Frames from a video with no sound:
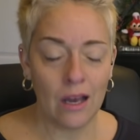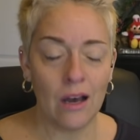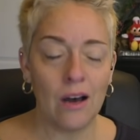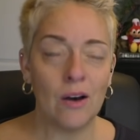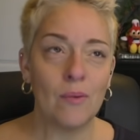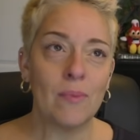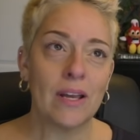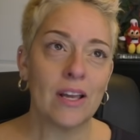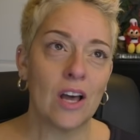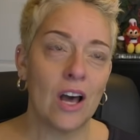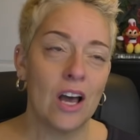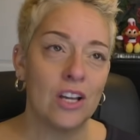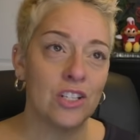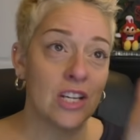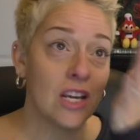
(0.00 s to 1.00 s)
Oh my
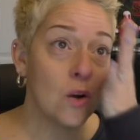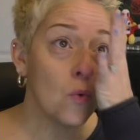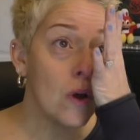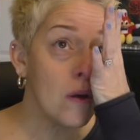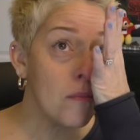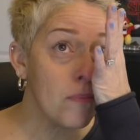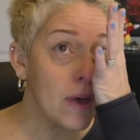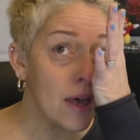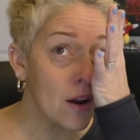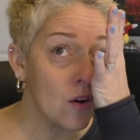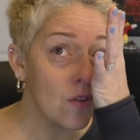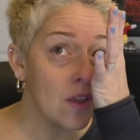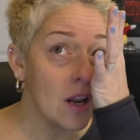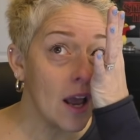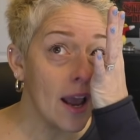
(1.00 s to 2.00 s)
gosh, it went
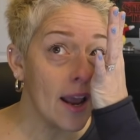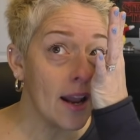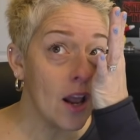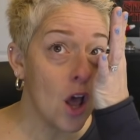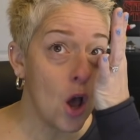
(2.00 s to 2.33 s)
better than I had